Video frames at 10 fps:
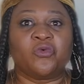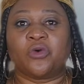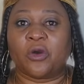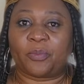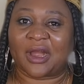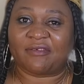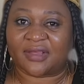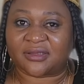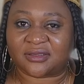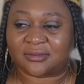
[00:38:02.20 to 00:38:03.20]
will go
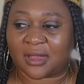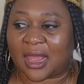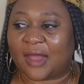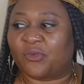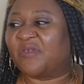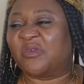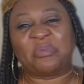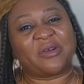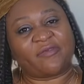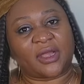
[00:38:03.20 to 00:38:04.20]
private, I will even
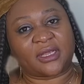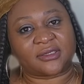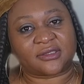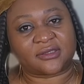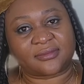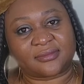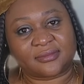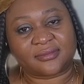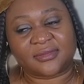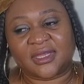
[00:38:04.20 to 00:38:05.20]
prefer it.
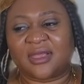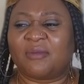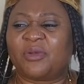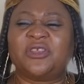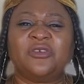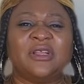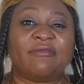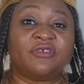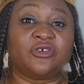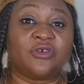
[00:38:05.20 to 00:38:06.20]
But you know
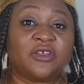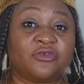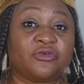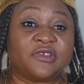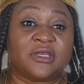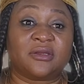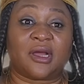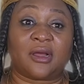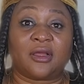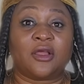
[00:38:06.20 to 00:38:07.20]
that Virginia is using
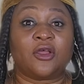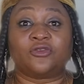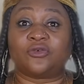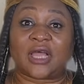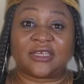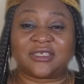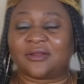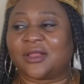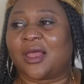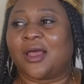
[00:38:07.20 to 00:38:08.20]
her to cash
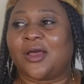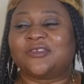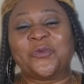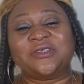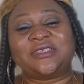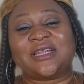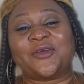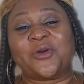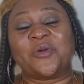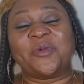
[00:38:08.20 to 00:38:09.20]
out. Someone said
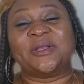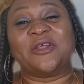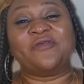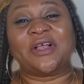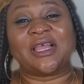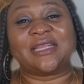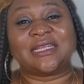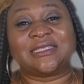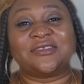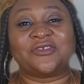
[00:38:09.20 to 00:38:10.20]
that, Cocomama, don't forget
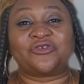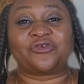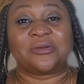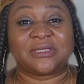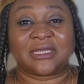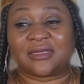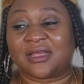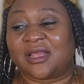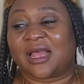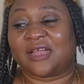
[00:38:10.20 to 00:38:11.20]
that this is scripted
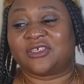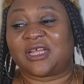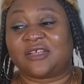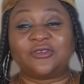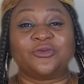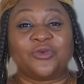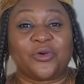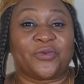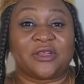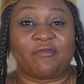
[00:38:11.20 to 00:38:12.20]
and she has to
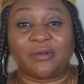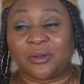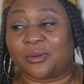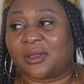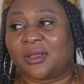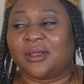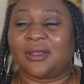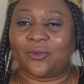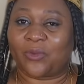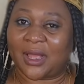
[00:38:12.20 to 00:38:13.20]
go with the flow.
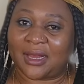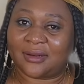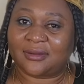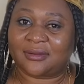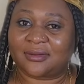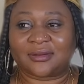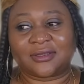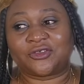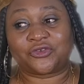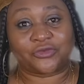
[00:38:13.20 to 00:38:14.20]
Well,
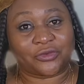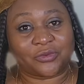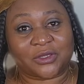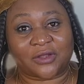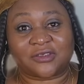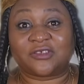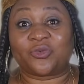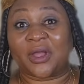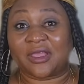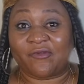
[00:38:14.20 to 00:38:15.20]
it's true, because it's
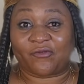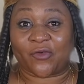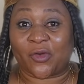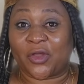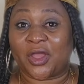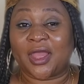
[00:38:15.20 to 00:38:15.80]
working for